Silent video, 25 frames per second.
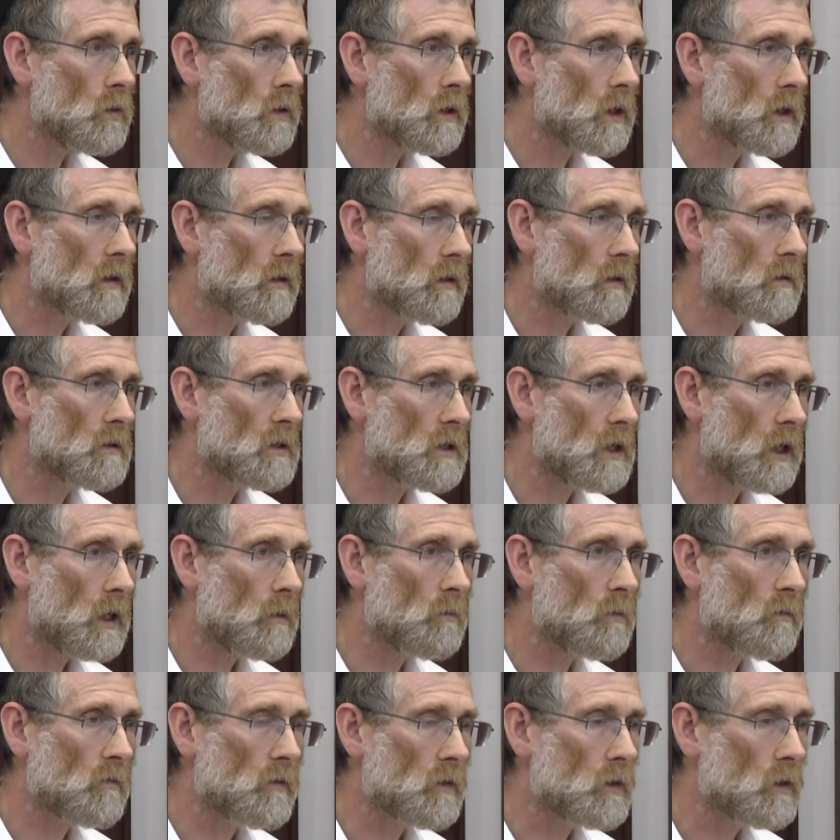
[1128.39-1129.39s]
It's the
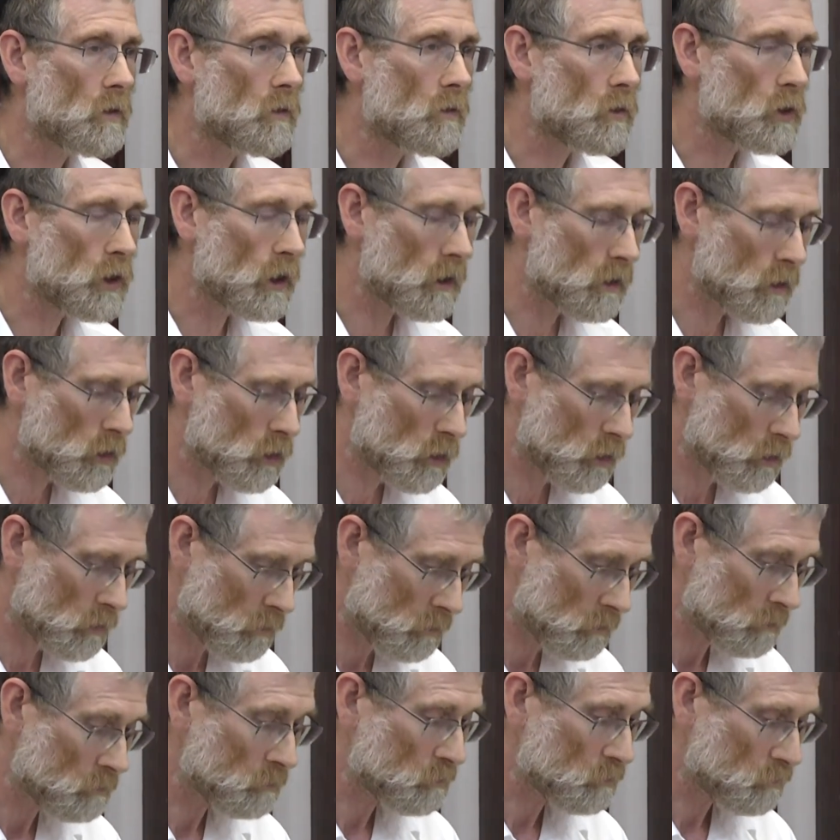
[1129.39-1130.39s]
time of the
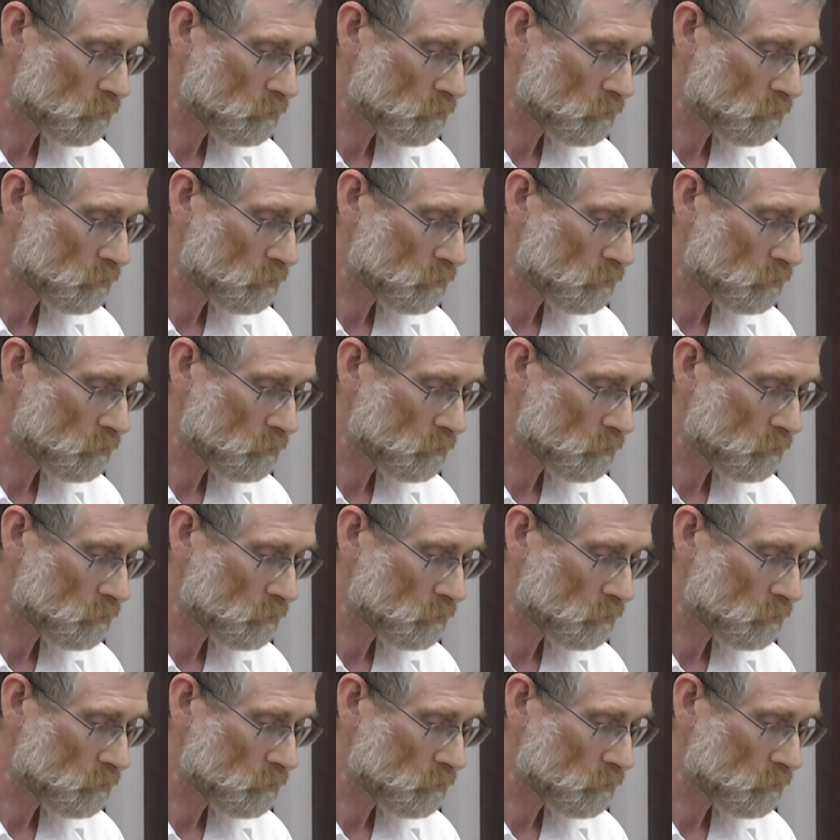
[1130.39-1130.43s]
conjunction,